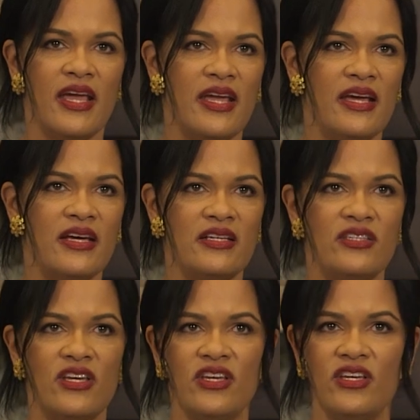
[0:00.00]

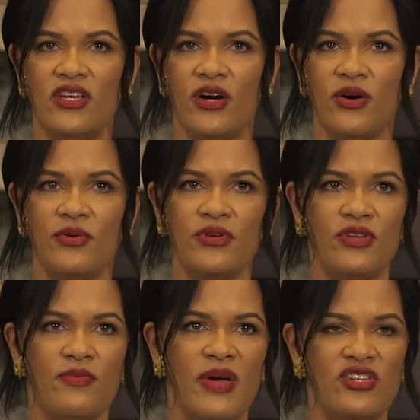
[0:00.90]
and you know,
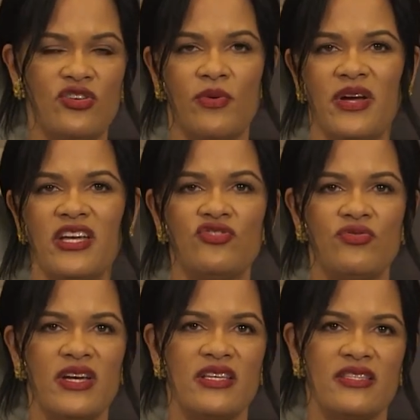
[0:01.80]
you may show
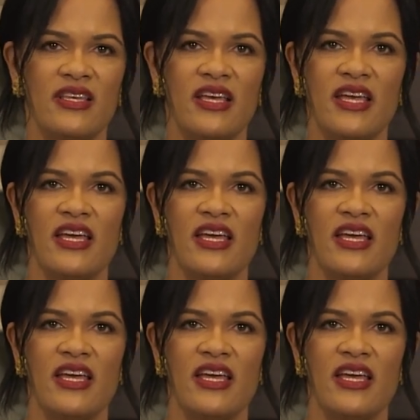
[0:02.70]
interest,